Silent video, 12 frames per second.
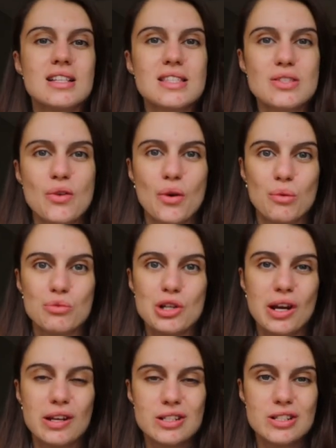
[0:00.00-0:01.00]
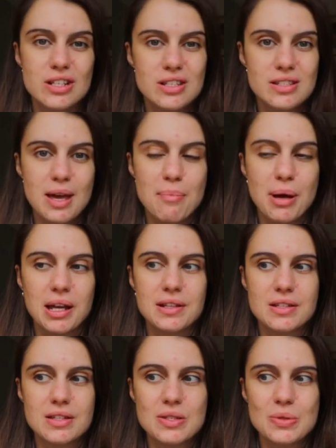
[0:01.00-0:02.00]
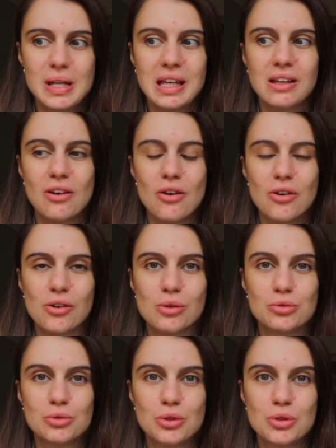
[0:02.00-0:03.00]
So I'm trying to just get back into the swing of